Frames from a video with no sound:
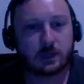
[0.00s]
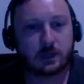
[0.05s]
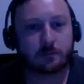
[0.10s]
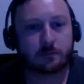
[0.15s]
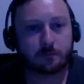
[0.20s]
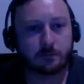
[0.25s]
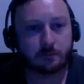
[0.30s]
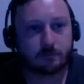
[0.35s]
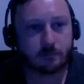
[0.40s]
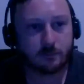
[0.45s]

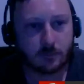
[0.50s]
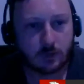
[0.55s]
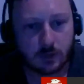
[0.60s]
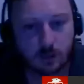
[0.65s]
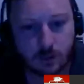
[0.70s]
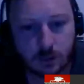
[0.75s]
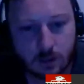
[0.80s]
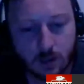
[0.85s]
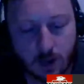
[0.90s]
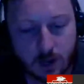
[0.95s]

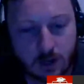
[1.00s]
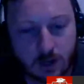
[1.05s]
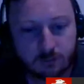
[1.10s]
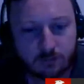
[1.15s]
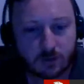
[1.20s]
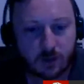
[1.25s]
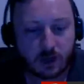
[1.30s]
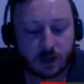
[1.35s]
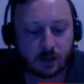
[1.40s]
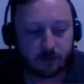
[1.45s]
properly.
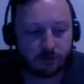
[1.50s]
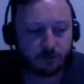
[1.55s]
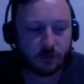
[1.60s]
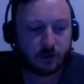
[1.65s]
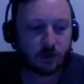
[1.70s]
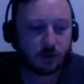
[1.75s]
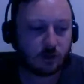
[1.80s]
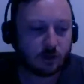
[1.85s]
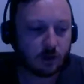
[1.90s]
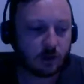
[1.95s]
And
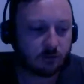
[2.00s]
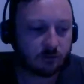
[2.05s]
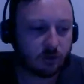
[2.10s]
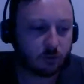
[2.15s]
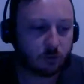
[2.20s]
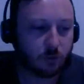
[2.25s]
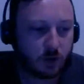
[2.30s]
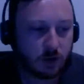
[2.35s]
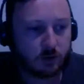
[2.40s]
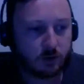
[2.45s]
if
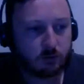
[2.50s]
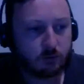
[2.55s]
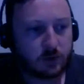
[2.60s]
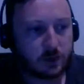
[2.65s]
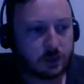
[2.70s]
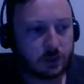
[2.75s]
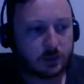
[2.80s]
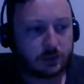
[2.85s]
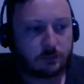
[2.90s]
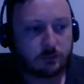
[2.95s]
you
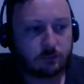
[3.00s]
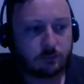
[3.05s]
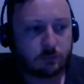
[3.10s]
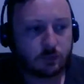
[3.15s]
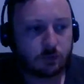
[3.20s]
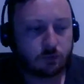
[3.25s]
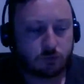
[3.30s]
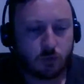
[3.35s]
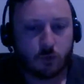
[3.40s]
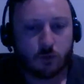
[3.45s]
want to really